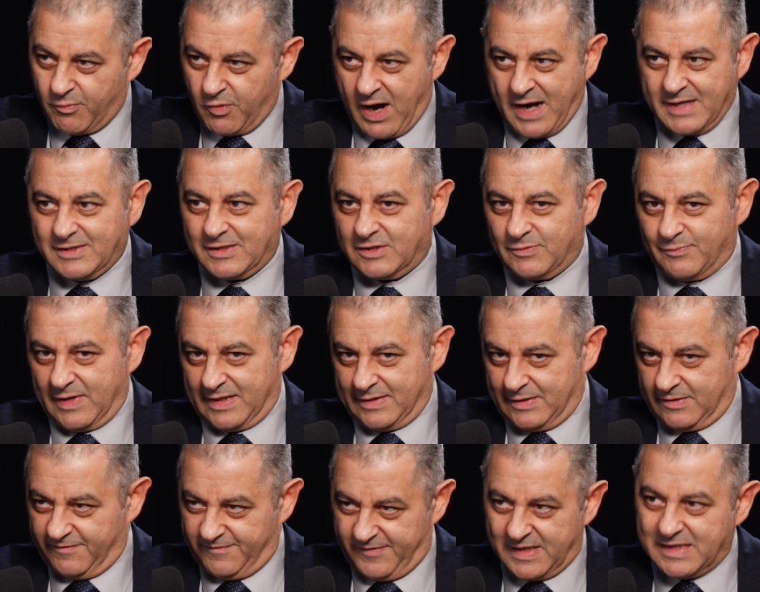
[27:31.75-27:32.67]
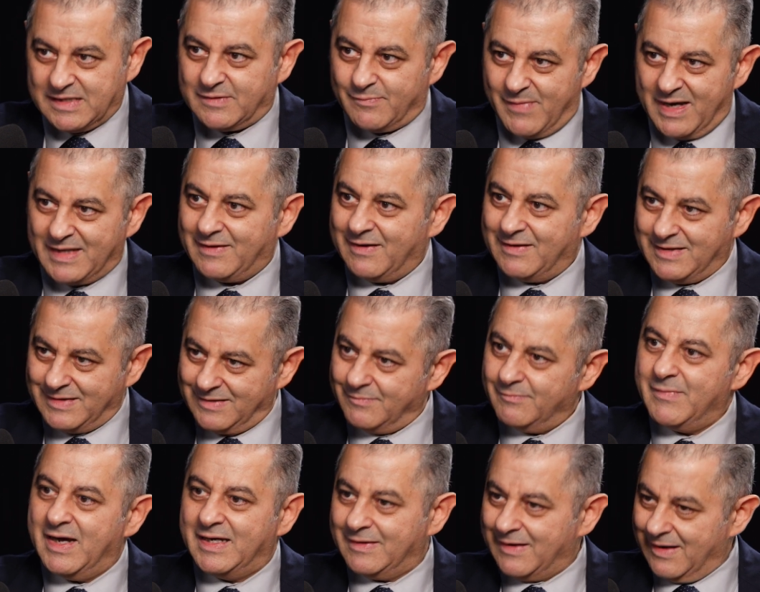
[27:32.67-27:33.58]
Prizes, but the Fields
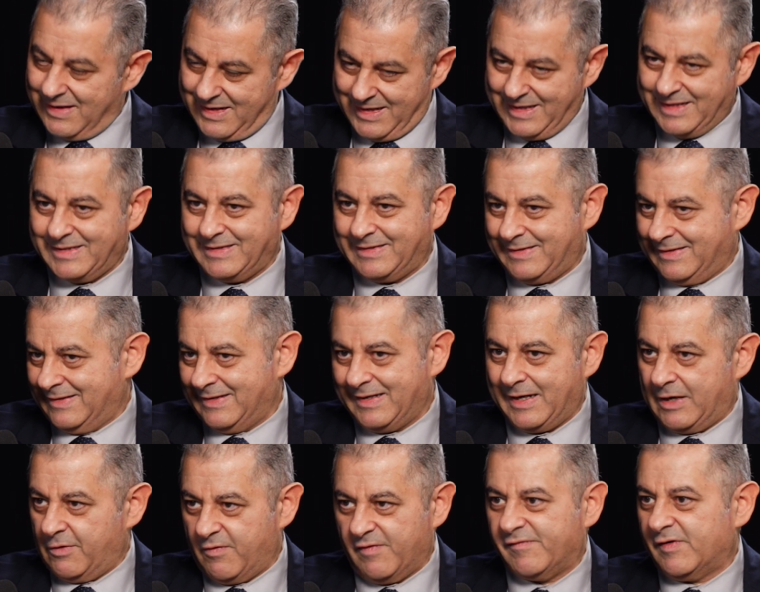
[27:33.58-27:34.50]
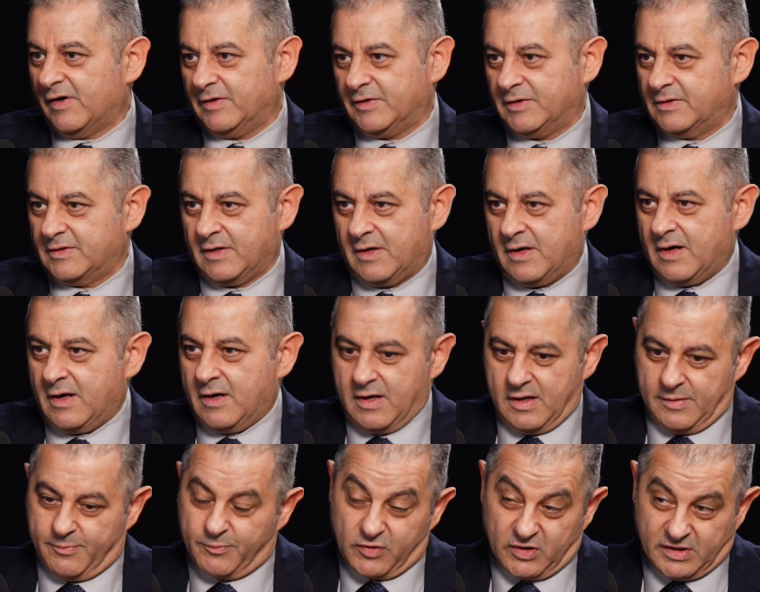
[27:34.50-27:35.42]
medal is the equivalent
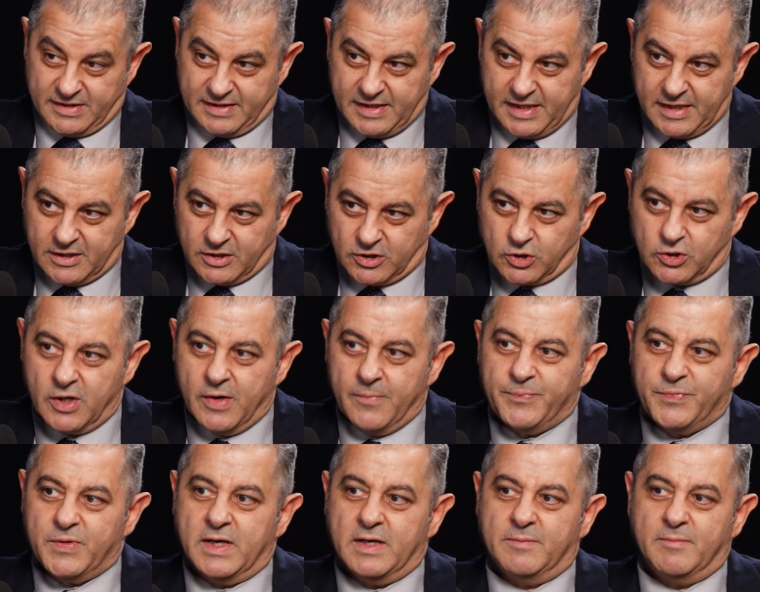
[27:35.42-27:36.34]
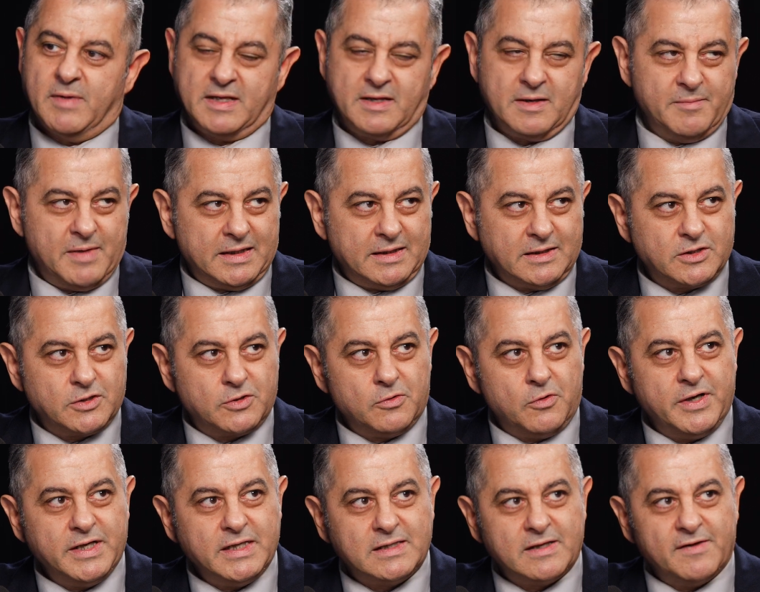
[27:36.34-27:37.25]
prestige in mathematics.
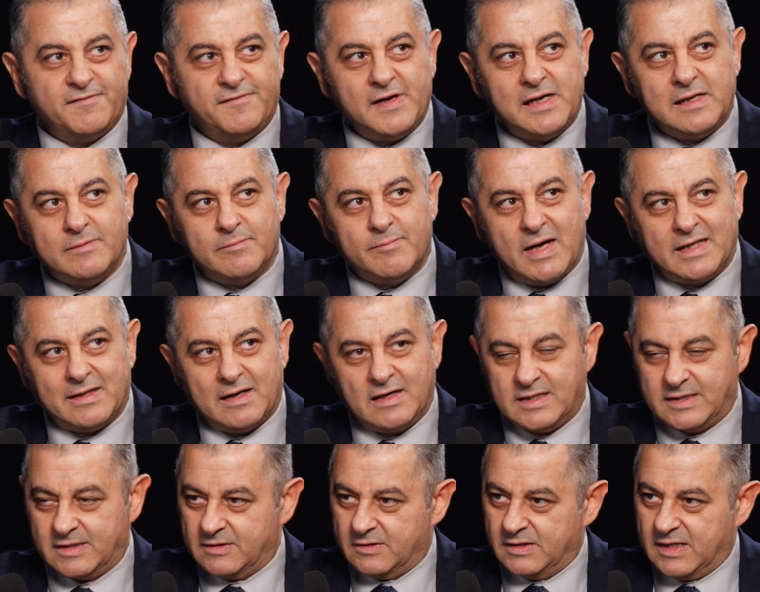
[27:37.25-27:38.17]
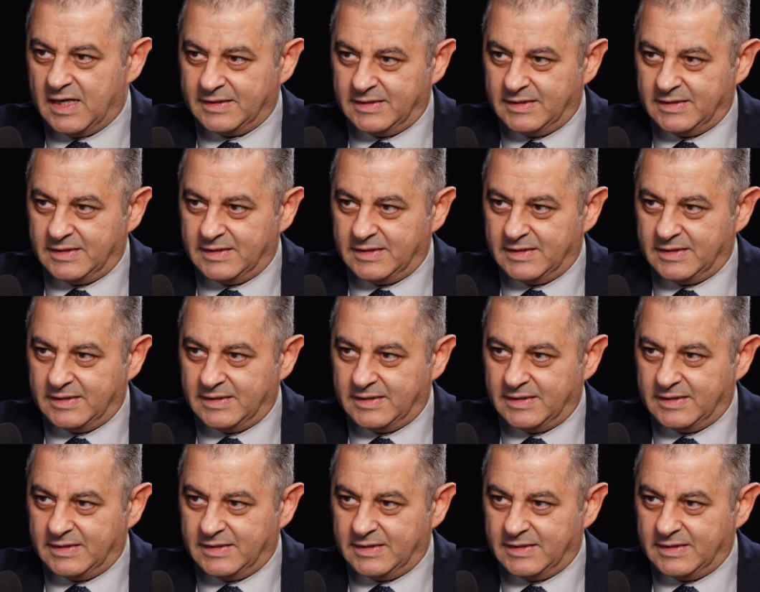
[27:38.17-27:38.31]
So he's a Fields medalist in